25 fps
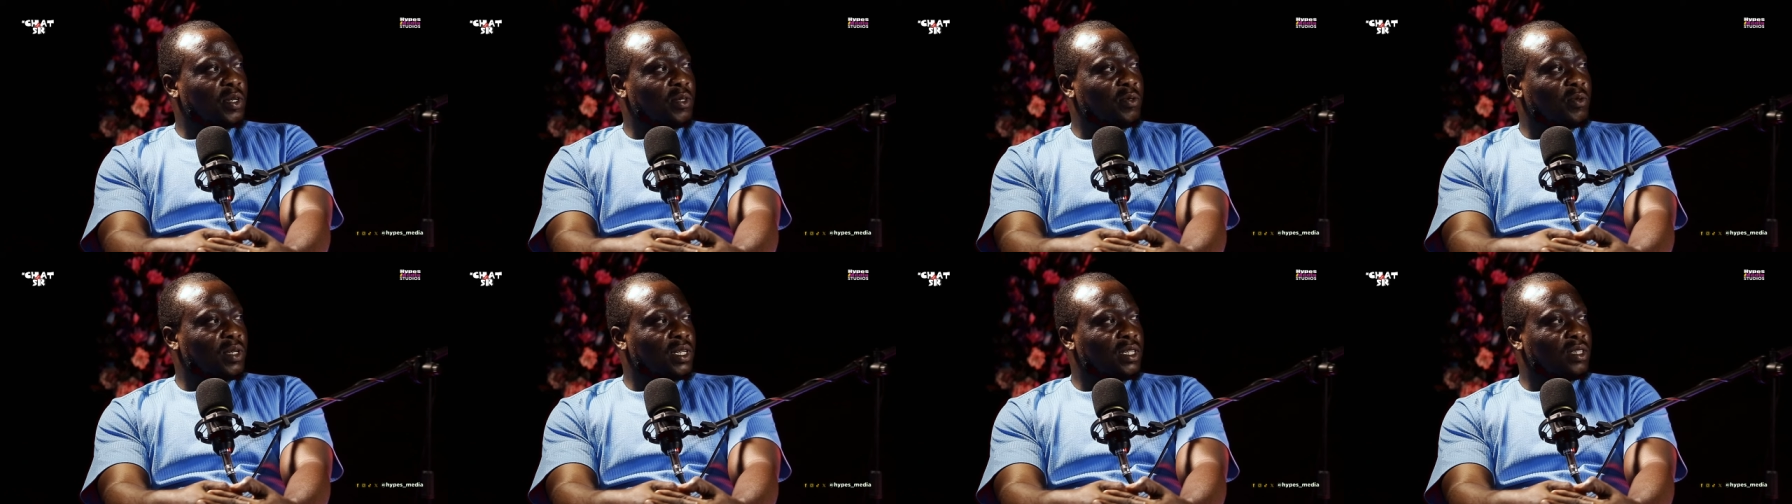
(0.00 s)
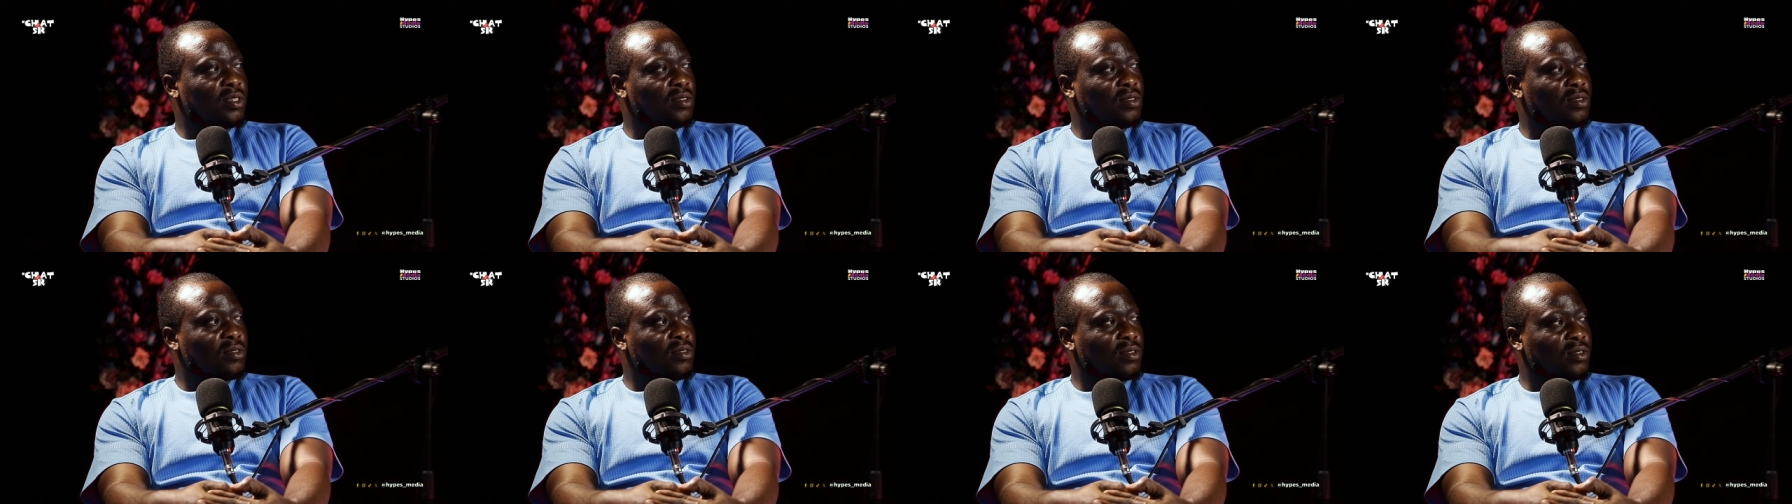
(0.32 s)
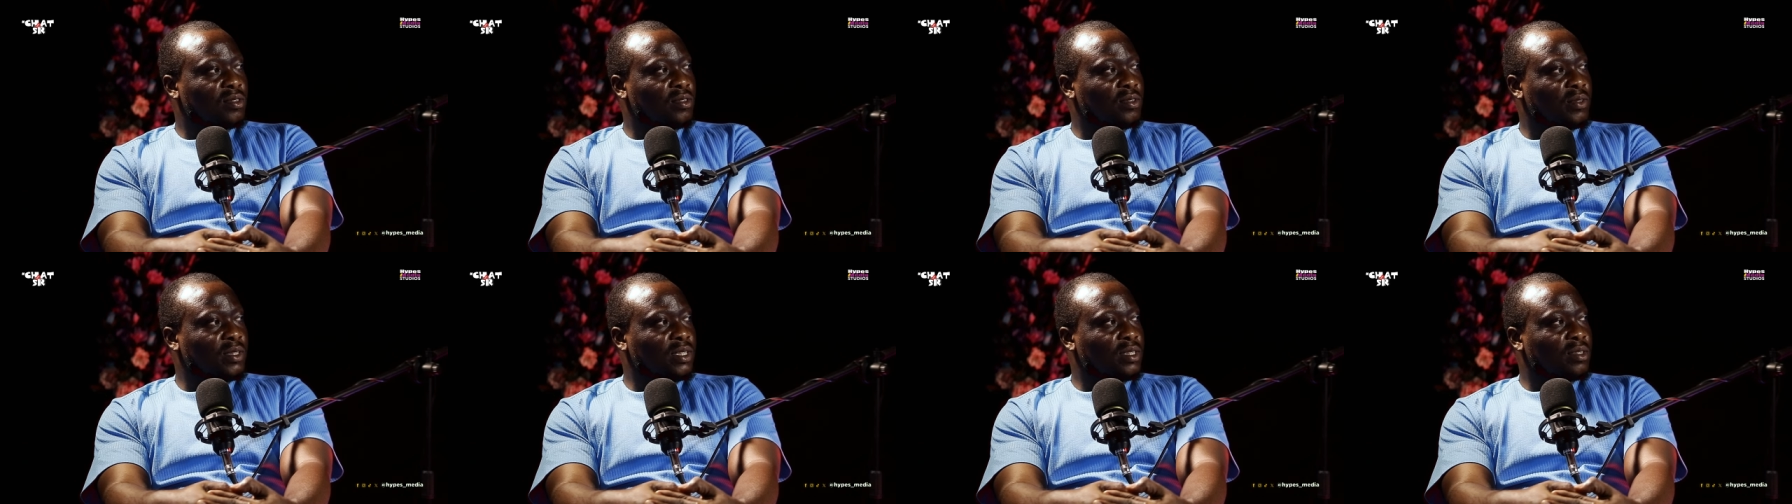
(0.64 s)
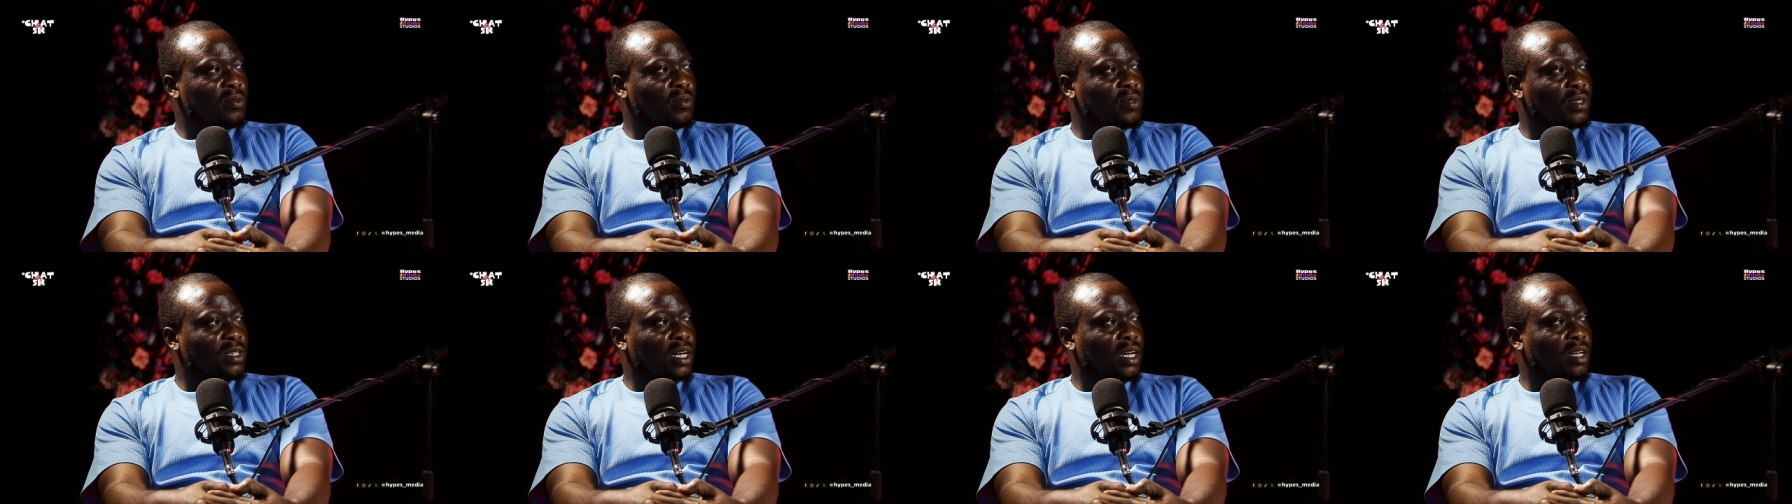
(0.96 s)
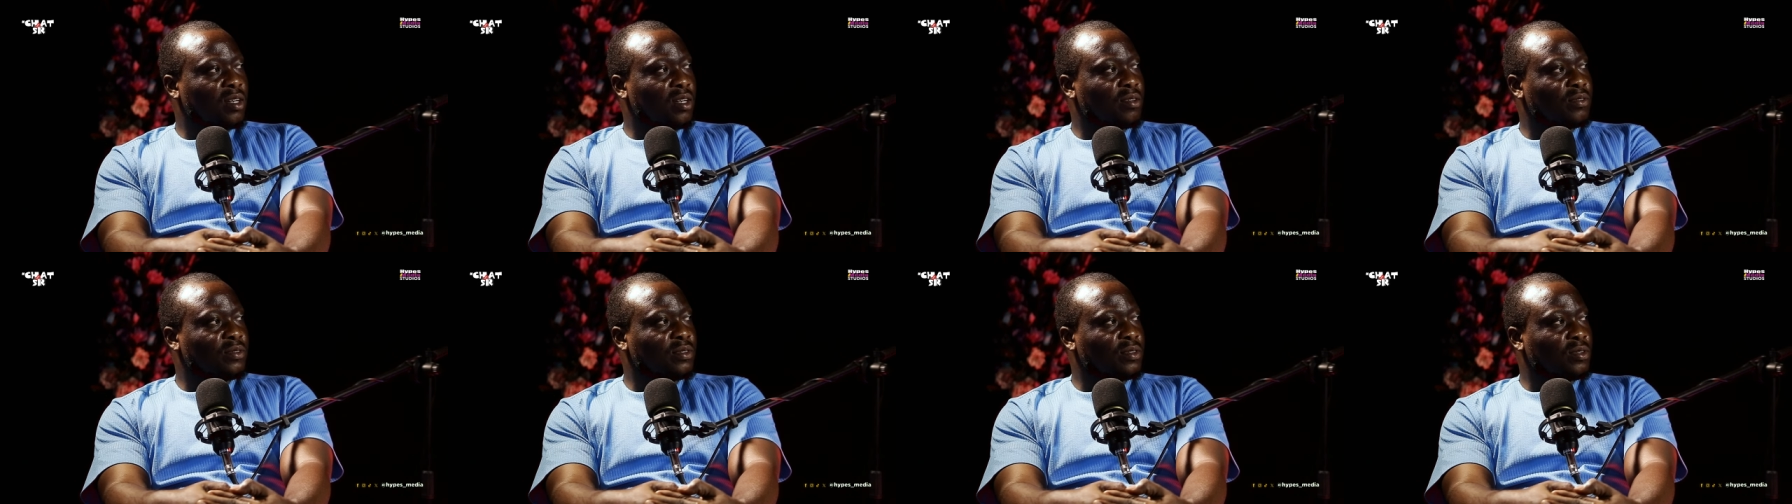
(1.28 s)
what were you doing? What
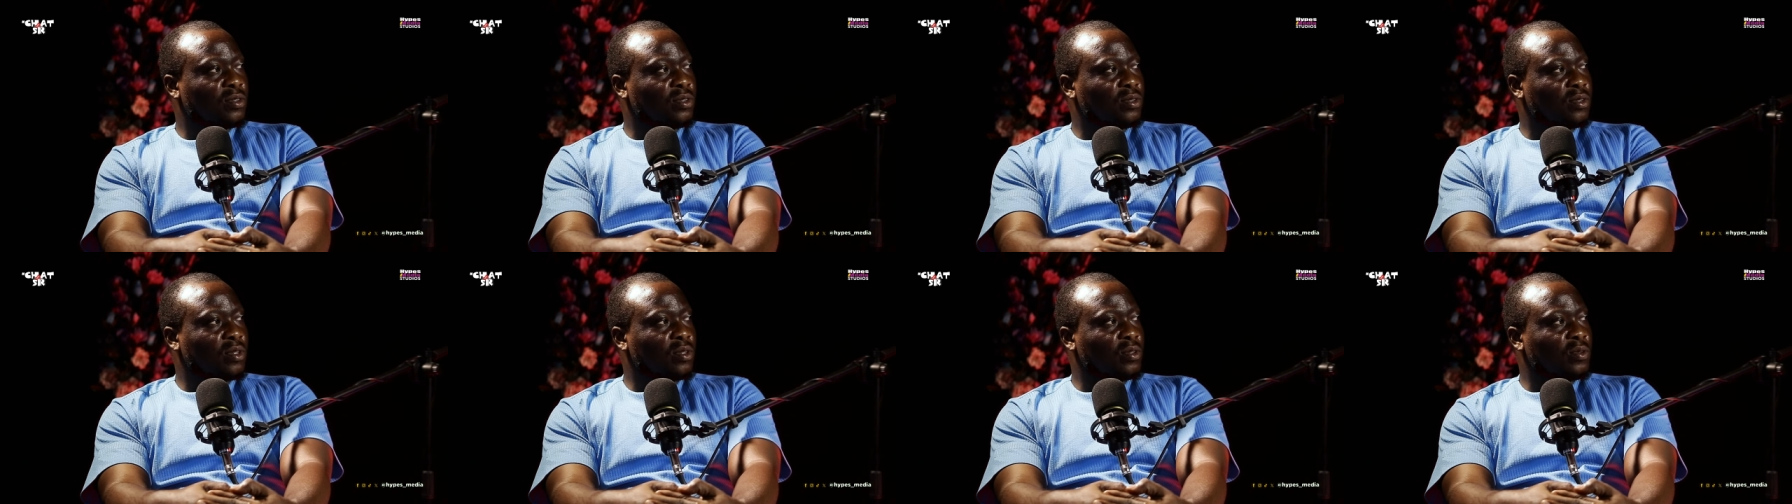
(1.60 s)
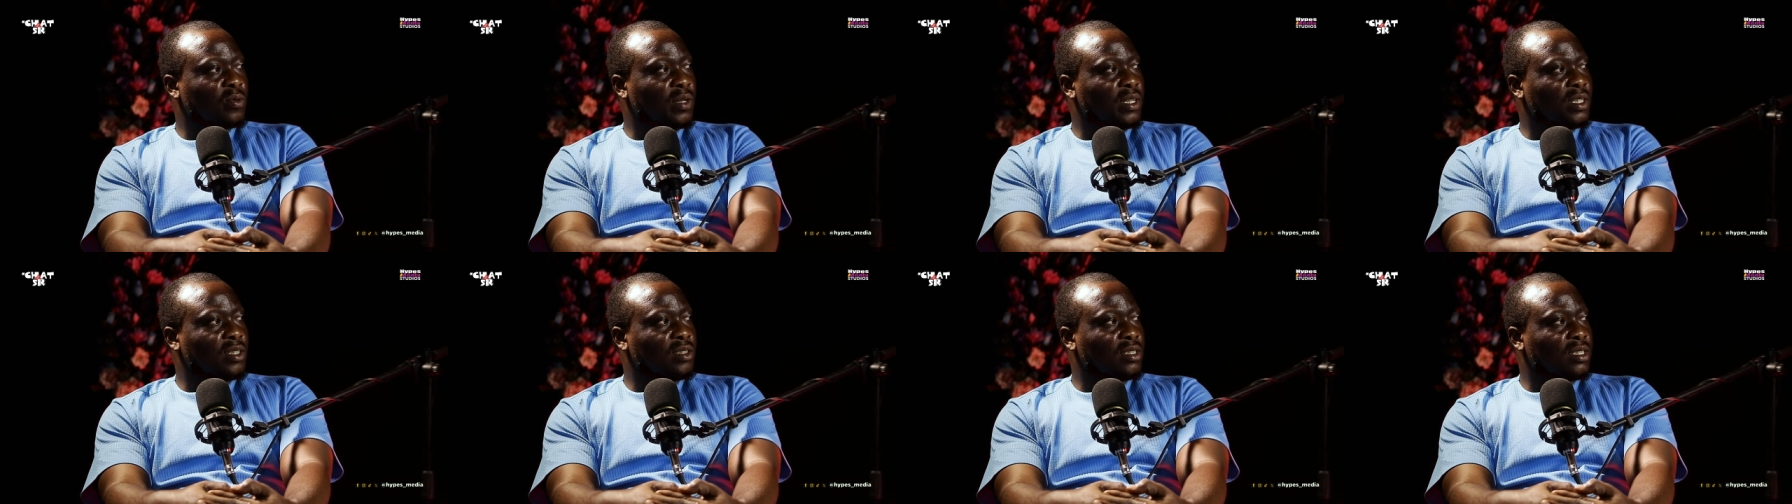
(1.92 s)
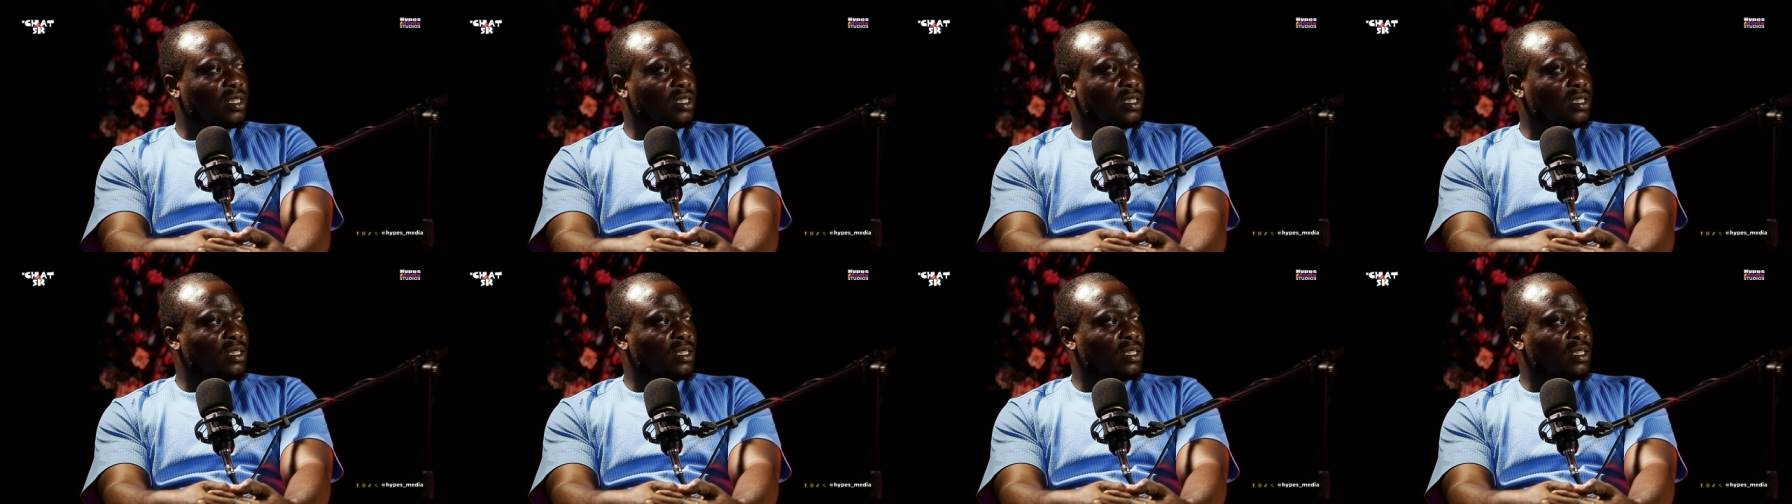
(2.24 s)
like kind of anything